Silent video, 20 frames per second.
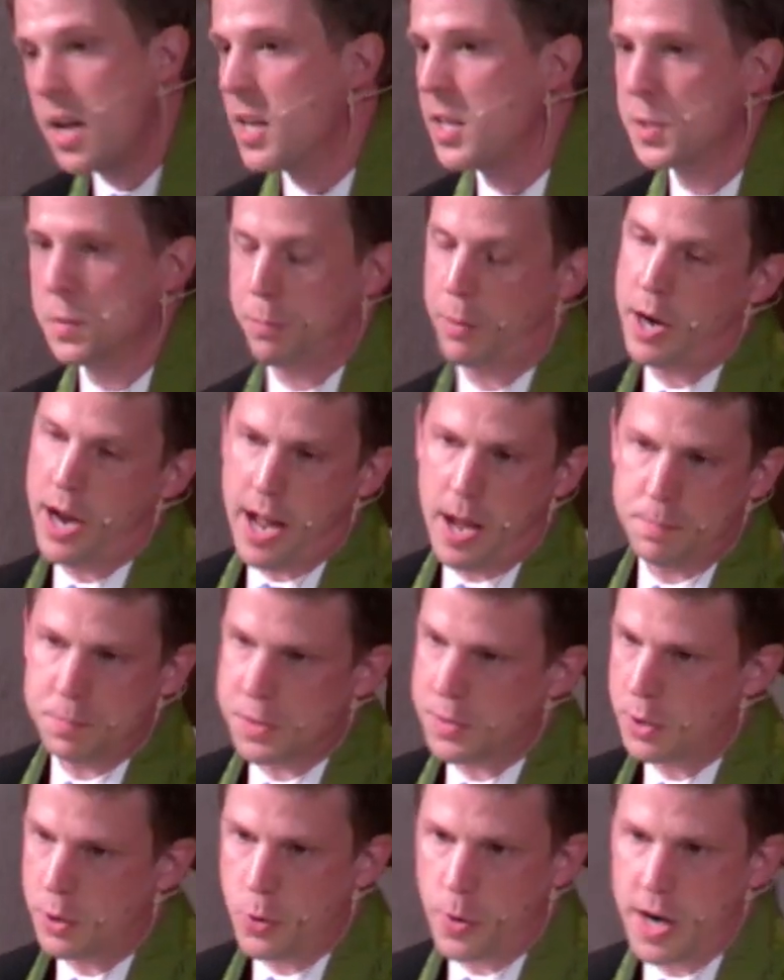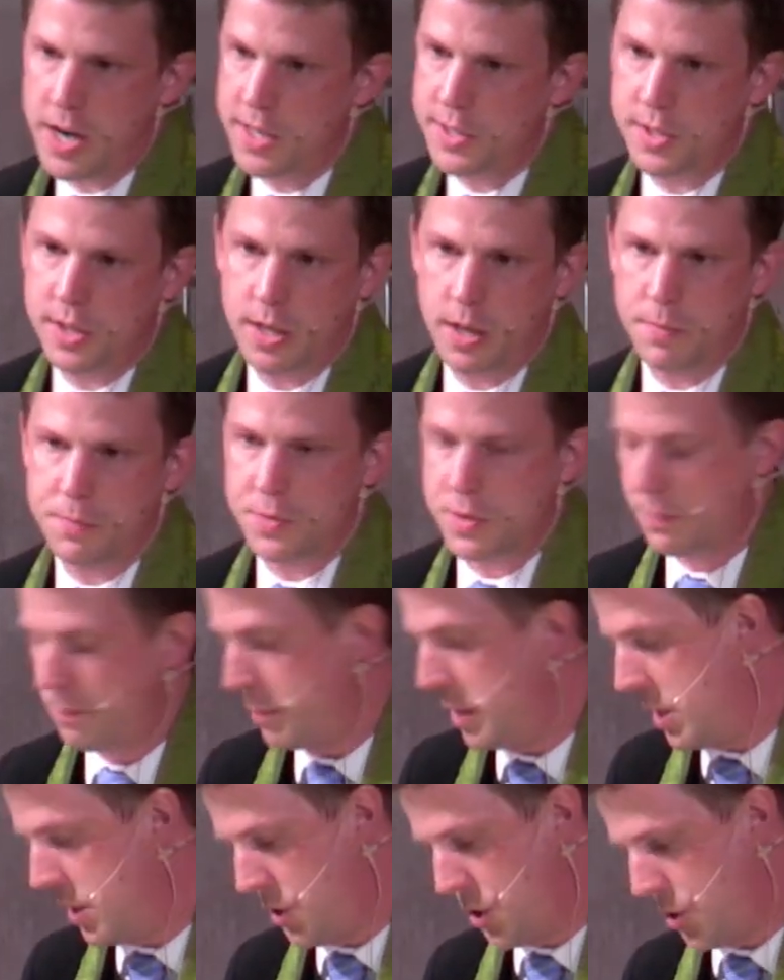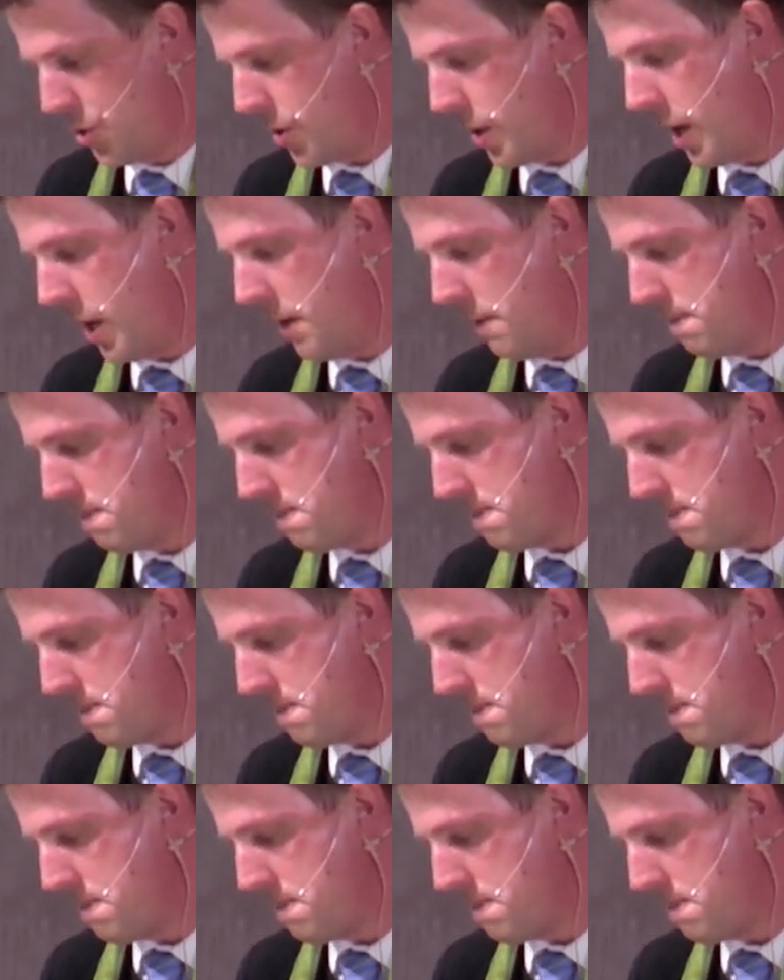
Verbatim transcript: is perhaps the greatest gift of ministry.